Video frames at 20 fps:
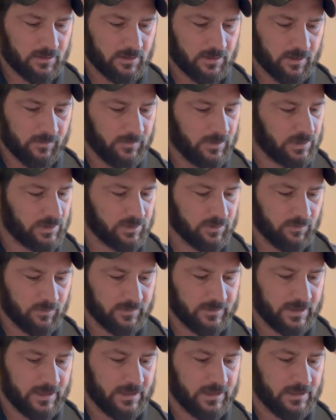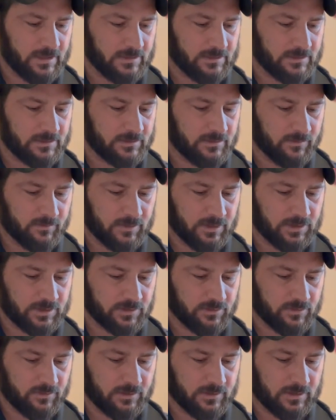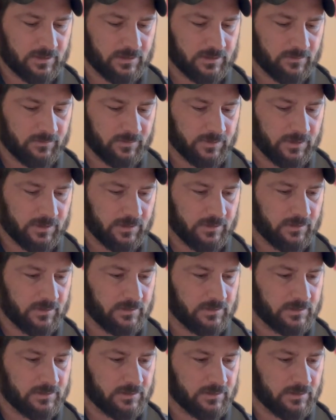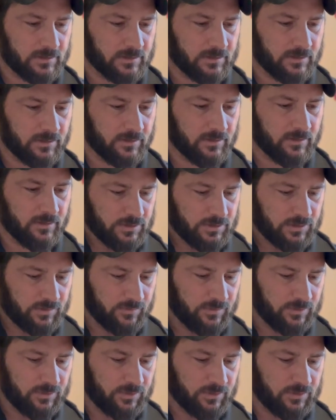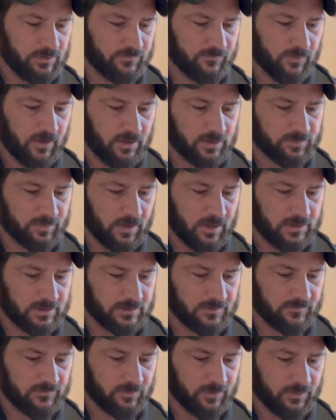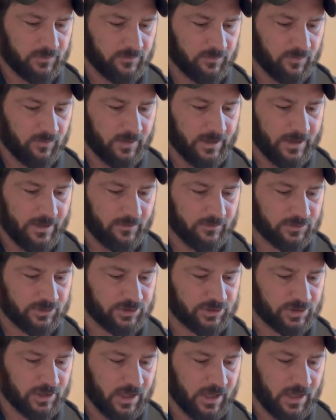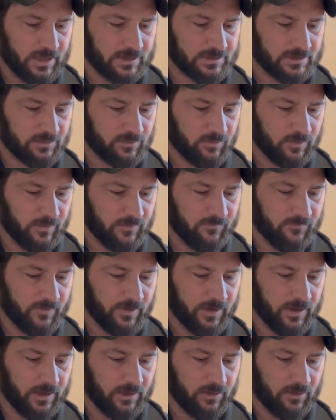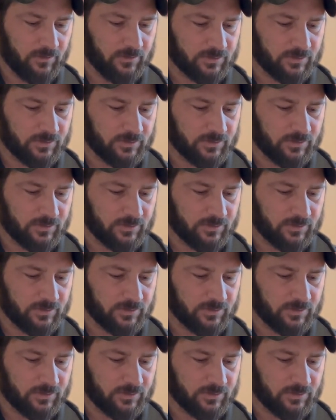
I'm not sure what that is. I'm not sure what that is. Let me hit this here. To reduce false positives, we throw out shots with very low